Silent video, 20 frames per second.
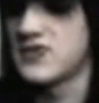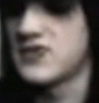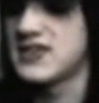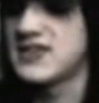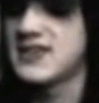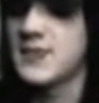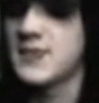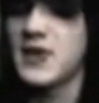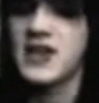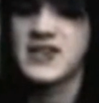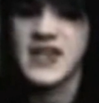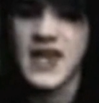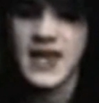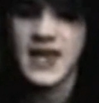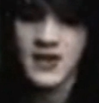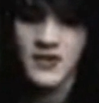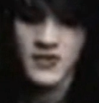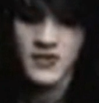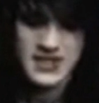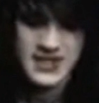just somebody
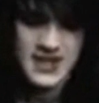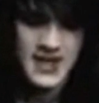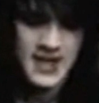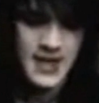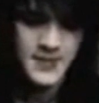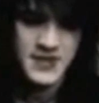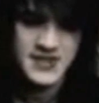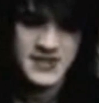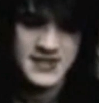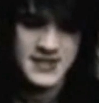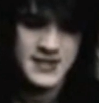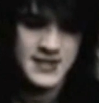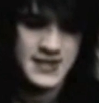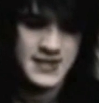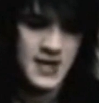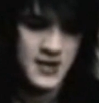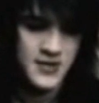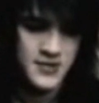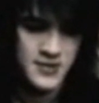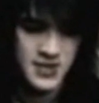taking the time to sit
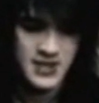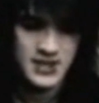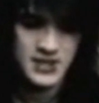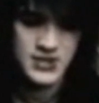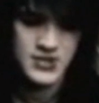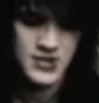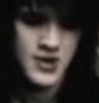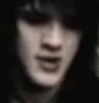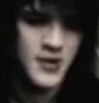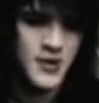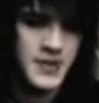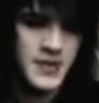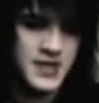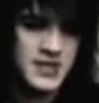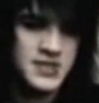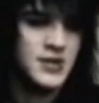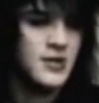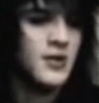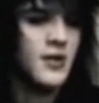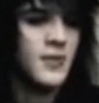down and draw a
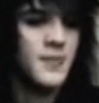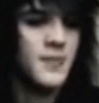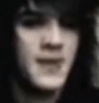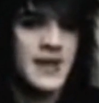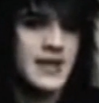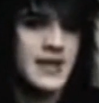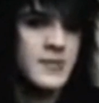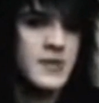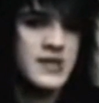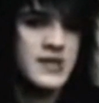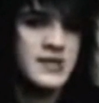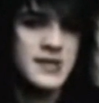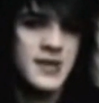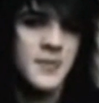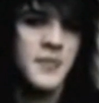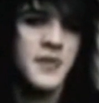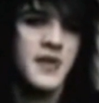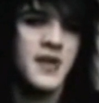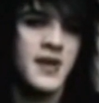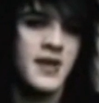picture or make me
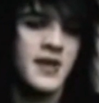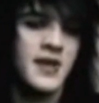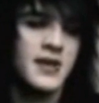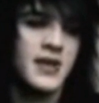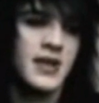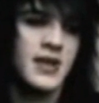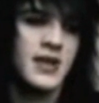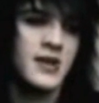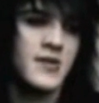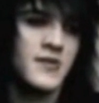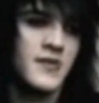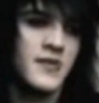something,